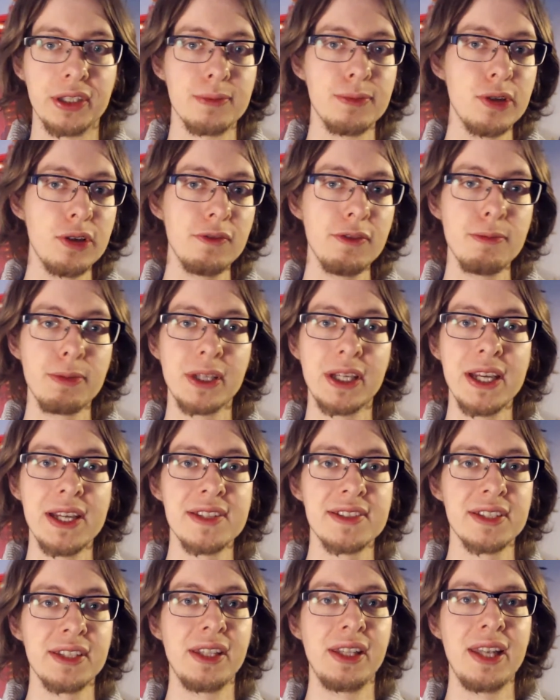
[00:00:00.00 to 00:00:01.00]
The movie
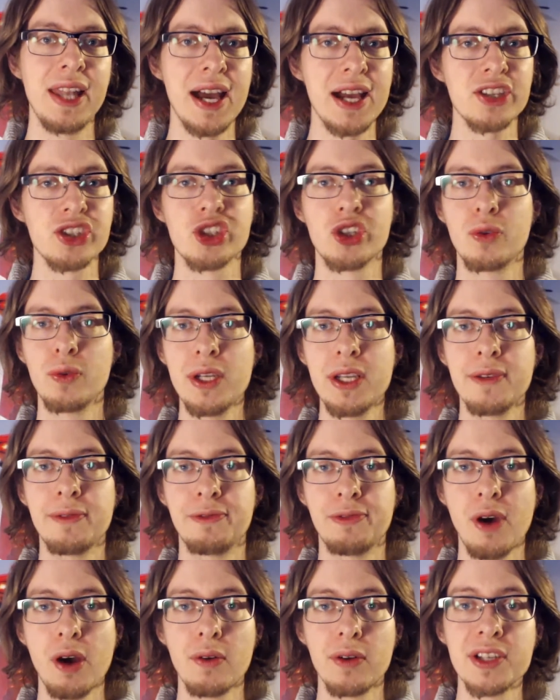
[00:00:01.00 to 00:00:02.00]
begins in lush green
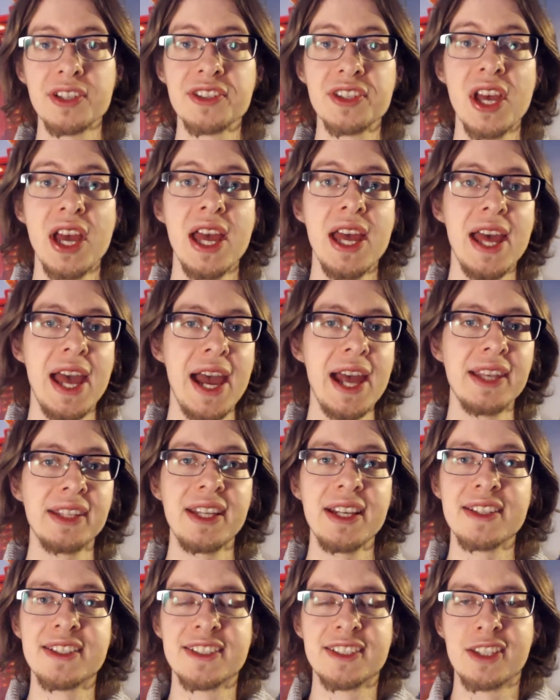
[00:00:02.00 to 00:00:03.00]
forest and
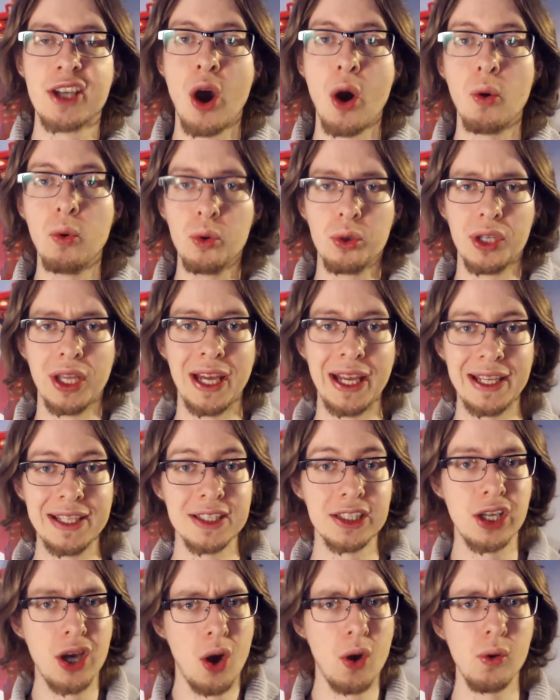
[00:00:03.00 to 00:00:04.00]
gets colder and
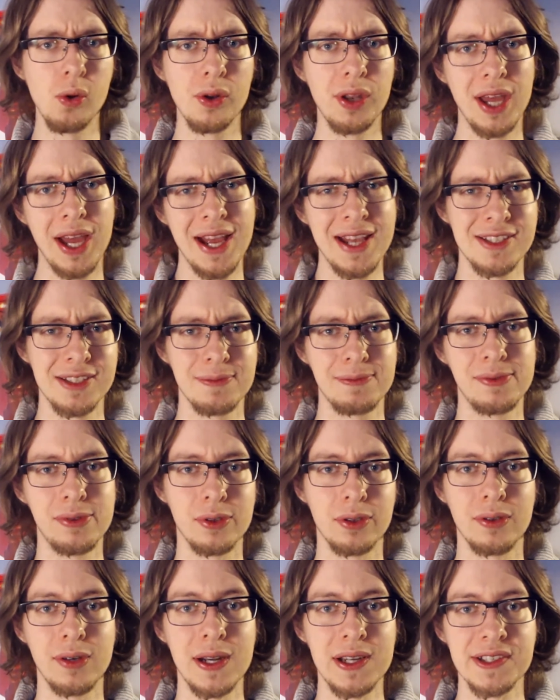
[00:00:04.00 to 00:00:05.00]
colder as it
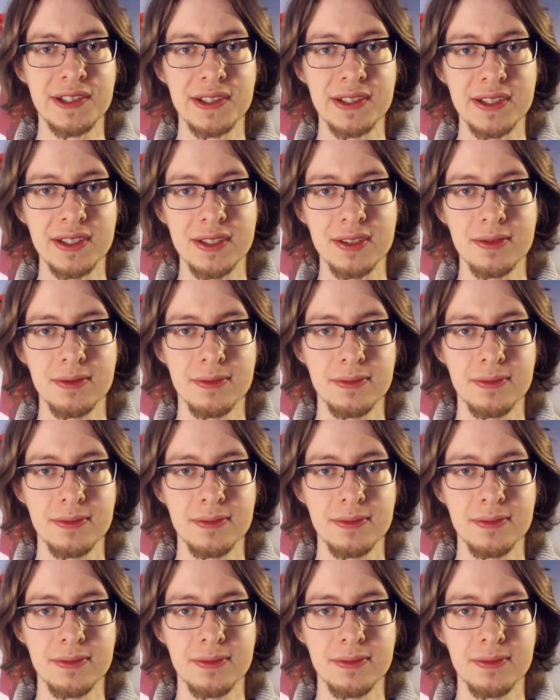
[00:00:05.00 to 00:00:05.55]
progresses.